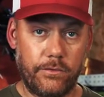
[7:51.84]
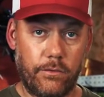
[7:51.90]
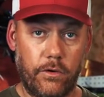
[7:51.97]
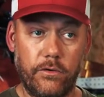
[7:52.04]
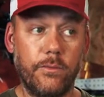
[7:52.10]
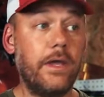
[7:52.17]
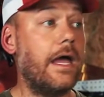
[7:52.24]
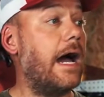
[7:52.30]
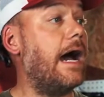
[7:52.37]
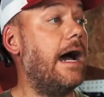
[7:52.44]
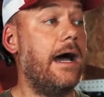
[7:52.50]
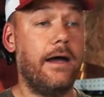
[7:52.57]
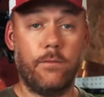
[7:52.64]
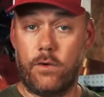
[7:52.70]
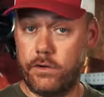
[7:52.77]
towards me,
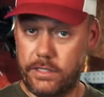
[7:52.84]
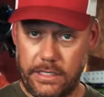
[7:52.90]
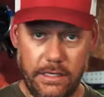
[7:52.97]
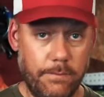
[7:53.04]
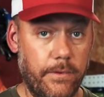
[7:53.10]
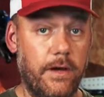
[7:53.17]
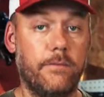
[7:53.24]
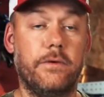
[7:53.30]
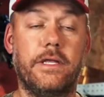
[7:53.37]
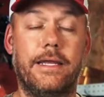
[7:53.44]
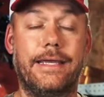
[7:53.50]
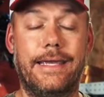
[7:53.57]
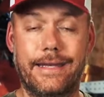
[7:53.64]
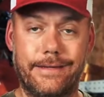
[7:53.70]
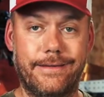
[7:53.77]
I want to keep up with it and
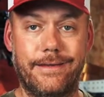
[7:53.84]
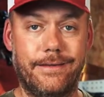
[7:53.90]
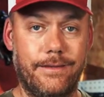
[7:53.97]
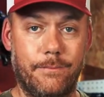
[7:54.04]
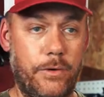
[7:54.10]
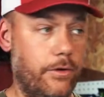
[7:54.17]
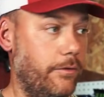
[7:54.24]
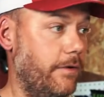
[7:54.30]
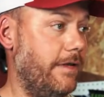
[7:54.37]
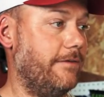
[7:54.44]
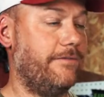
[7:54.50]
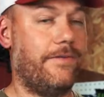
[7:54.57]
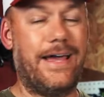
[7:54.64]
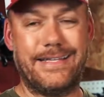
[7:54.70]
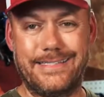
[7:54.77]
get it in the boat as
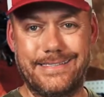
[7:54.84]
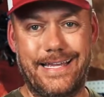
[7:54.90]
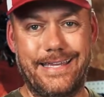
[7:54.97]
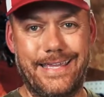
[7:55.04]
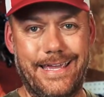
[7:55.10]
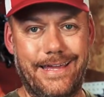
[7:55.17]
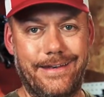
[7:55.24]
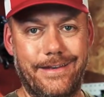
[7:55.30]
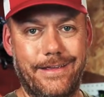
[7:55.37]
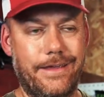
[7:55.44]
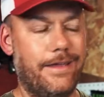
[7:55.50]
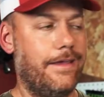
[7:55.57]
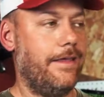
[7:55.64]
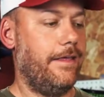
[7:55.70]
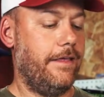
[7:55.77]
fast as I can.
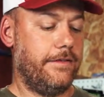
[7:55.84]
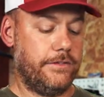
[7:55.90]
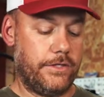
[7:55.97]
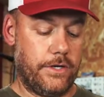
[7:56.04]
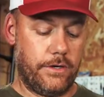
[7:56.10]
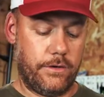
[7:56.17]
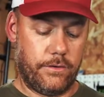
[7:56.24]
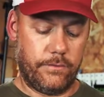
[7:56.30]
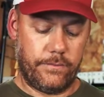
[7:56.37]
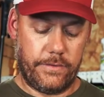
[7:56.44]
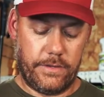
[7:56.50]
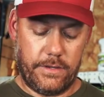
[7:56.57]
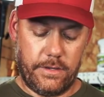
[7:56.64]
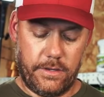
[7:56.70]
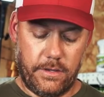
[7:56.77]
So
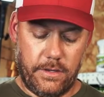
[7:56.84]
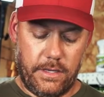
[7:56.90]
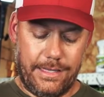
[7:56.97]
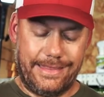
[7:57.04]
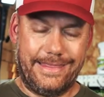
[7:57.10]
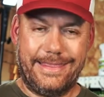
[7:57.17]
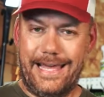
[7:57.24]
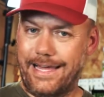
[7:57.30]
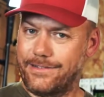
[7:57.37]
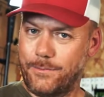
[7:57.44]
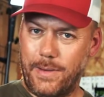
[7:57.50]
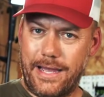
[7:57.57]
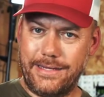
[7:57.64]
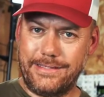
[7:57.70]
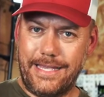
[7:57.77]
that's
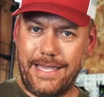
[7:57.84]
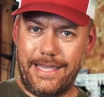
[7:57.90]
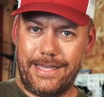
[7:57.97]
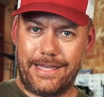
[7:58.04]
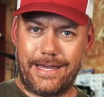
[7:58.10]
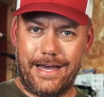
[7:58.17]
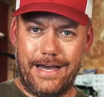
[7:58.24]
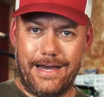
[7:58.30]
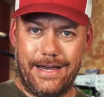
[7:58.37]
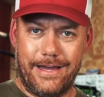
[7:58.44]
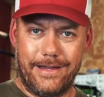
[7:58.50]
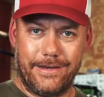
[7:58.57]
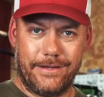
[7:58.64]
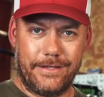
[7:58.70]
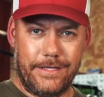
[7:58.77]
my take
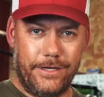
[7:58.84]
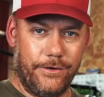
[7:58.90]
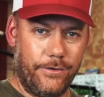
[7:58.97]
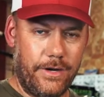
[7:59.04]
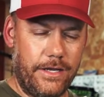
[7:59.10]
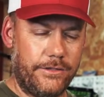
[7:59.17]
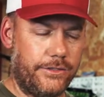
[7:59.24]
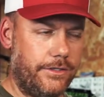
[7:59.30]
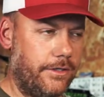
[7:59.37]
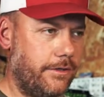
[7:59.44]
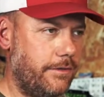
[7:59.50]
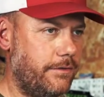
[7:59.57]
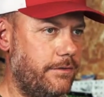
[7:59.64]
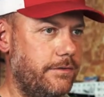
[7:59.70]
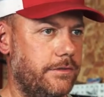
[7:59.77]
on gear
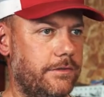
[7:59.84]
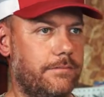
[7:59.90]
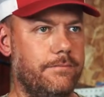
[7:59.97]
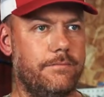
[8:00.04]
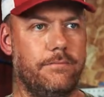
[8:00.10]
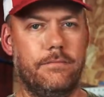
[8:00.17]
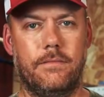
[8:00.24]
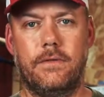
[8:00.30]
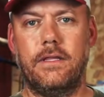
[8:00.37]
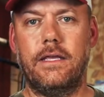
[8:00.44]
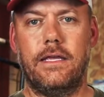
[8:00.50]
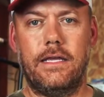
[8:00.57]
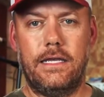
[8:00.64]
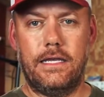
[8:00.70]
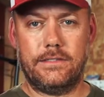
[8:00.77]
ratios.
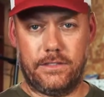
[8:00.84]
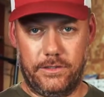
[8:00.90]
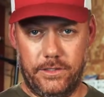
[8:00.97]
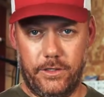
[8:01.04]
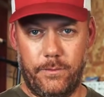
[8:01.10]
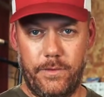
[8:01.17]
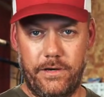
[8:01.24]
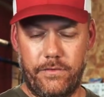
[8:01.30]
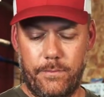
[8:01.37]
It's a little bit of a